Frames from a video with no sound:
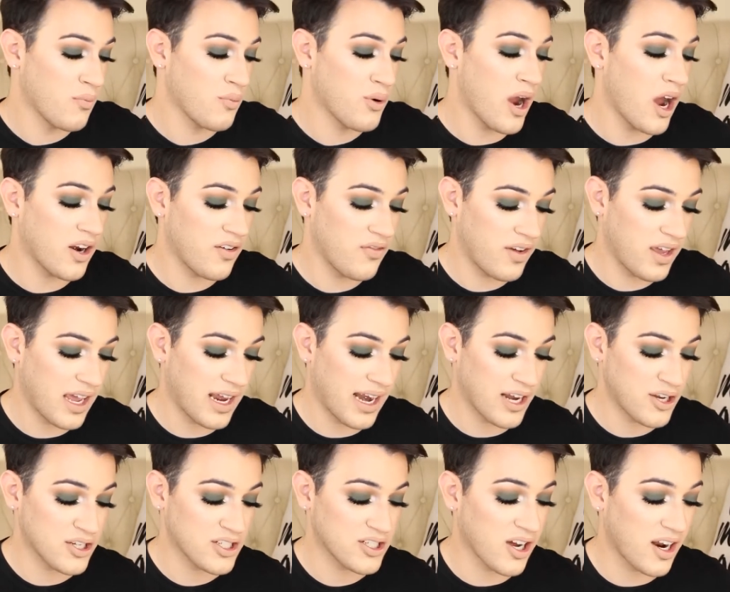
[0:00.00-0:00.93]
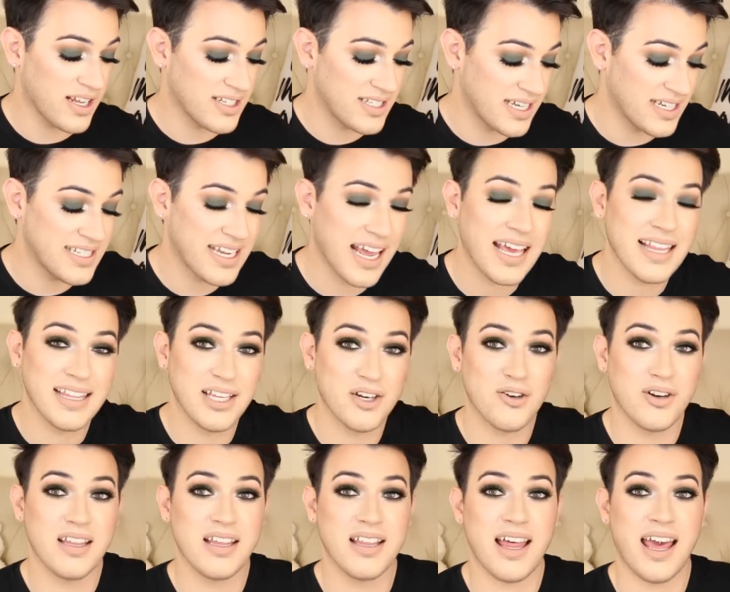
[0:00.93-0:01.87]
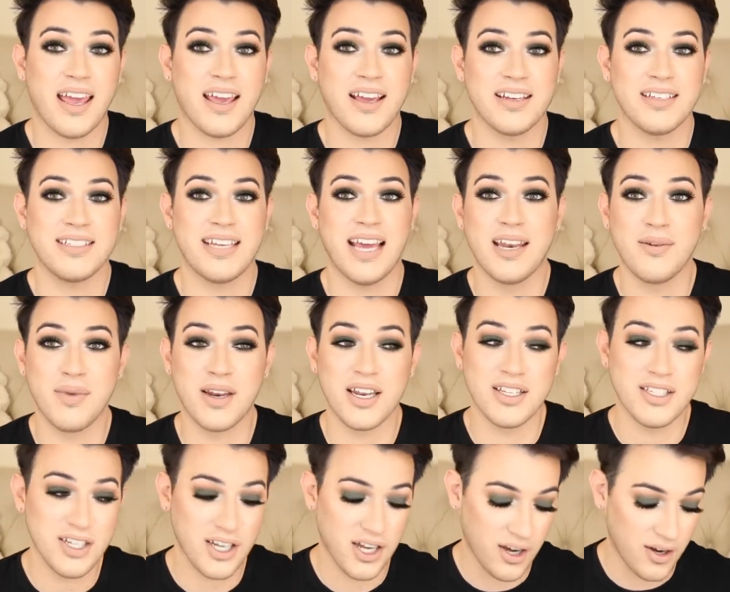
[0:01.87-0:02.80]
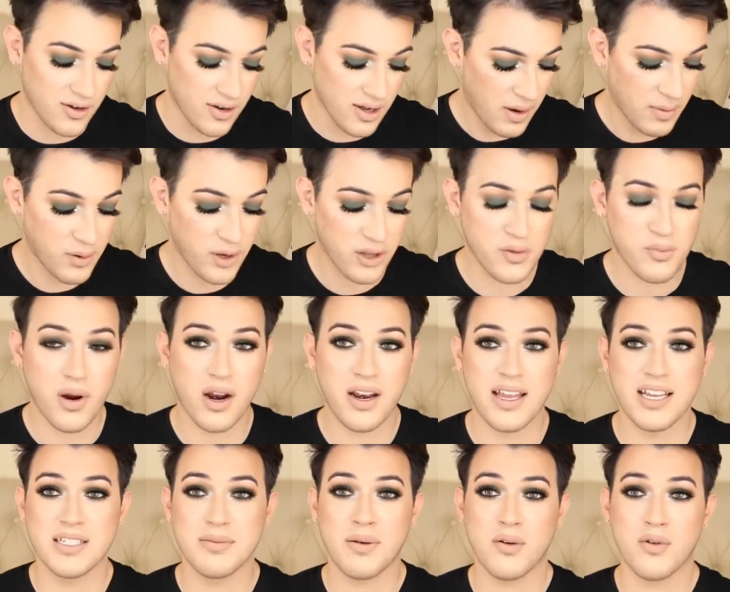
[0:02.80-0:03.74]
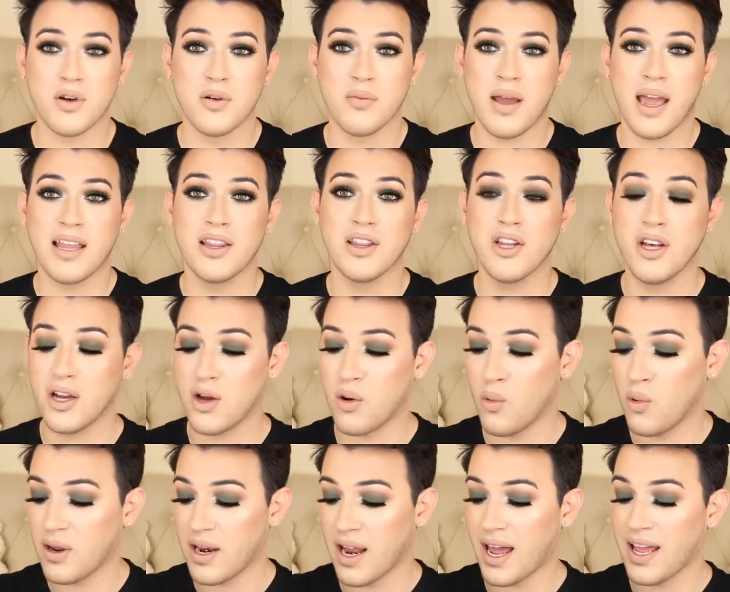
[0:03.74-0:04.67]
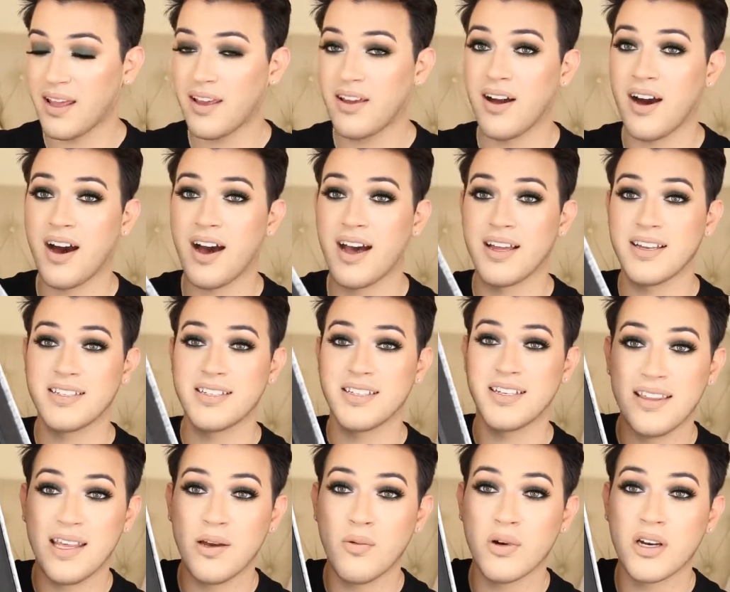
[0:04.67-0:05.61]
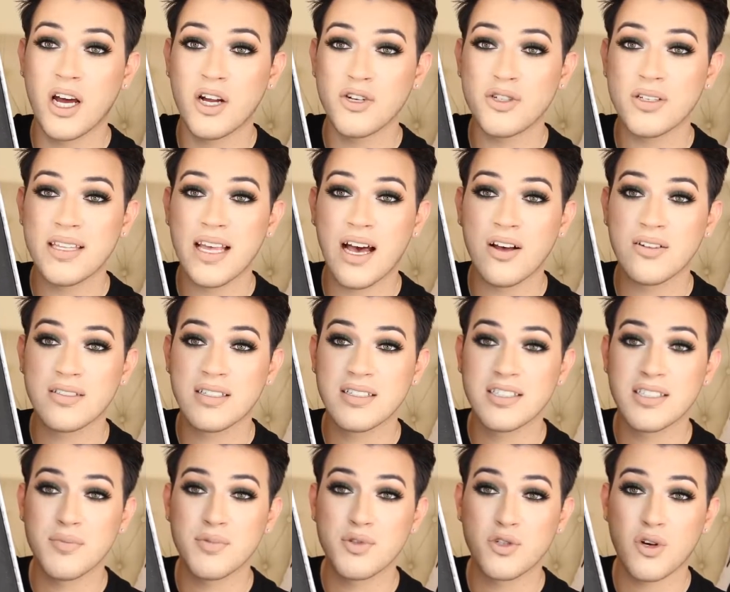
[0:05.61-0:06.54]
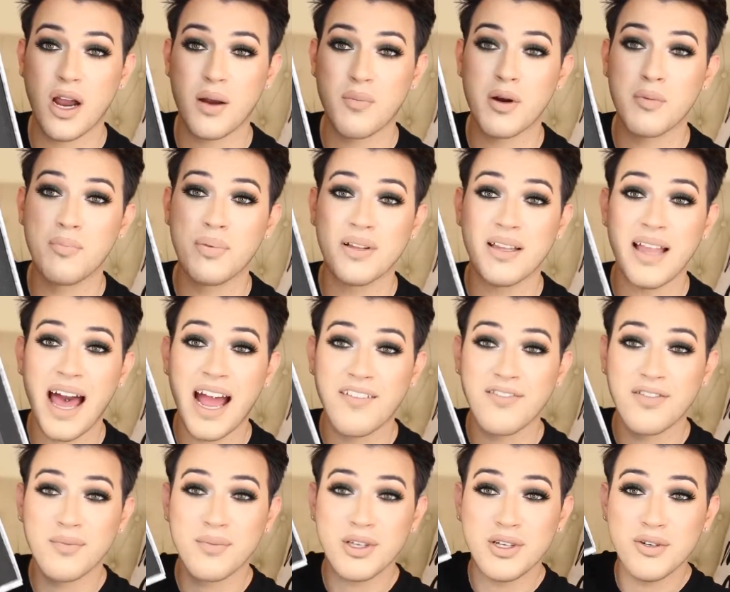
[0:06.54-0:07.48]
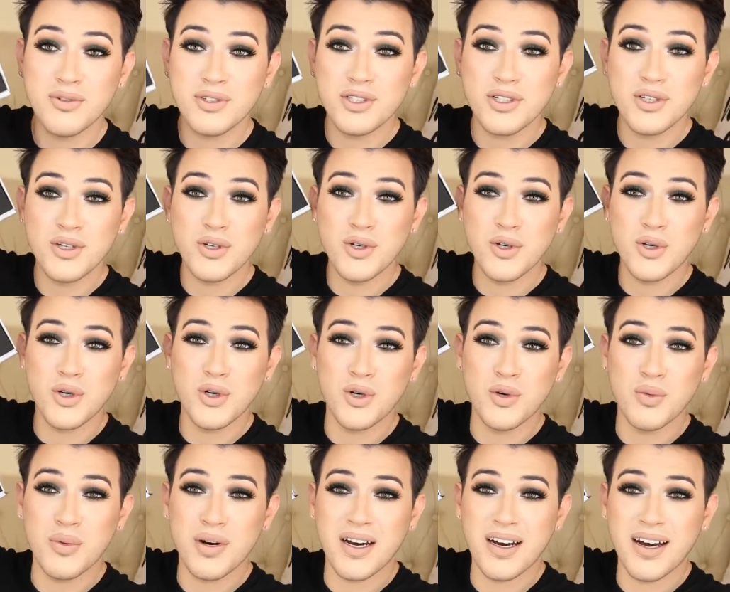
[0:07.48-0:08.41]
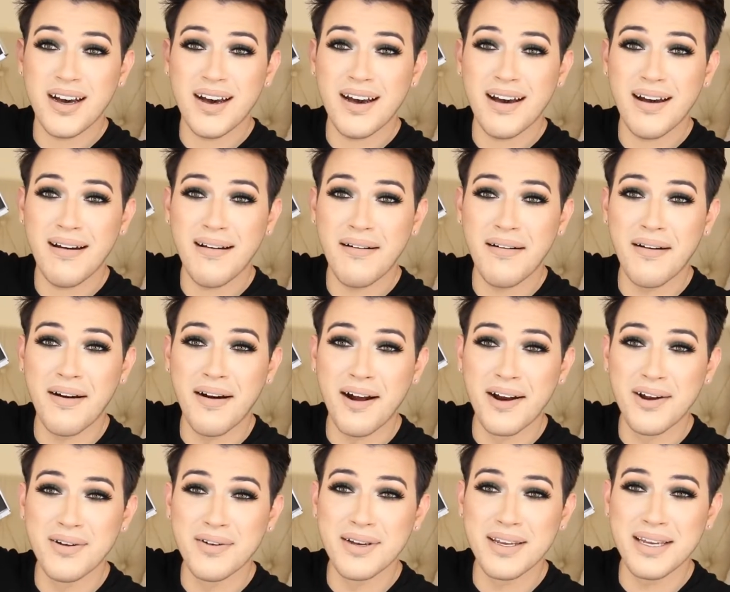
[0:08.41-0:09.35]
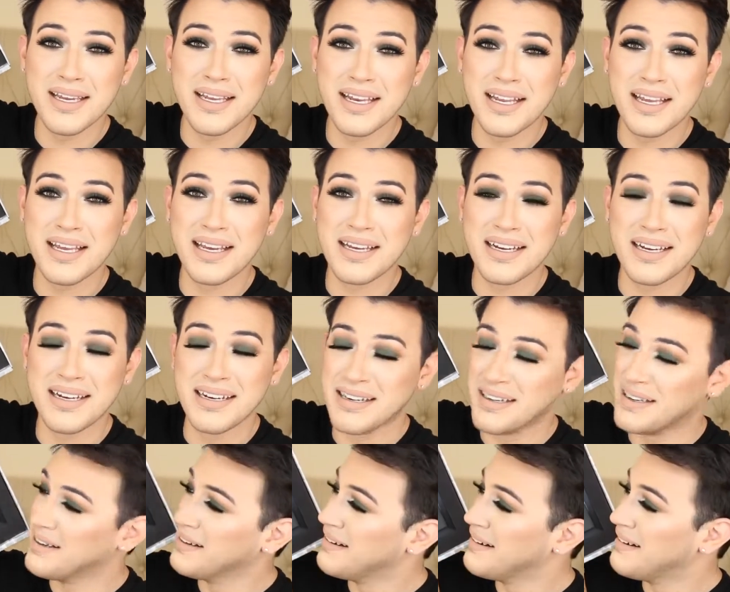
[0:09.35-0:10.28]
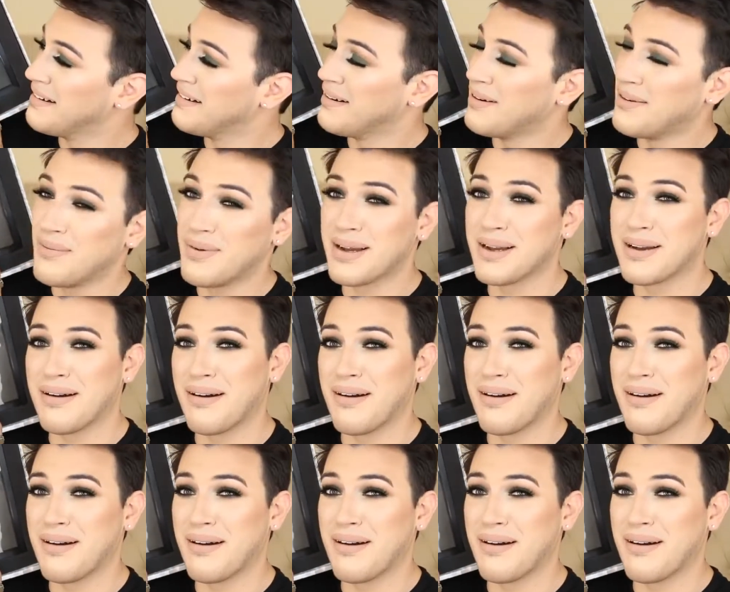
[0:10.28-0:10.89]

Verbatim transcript: proud of it, and I just got it today, literally like 10 minutes ago. My brother brought it into my room, and look what I got. The 100,000 subscriber plaque from YouTube. Are you kidding? Oh my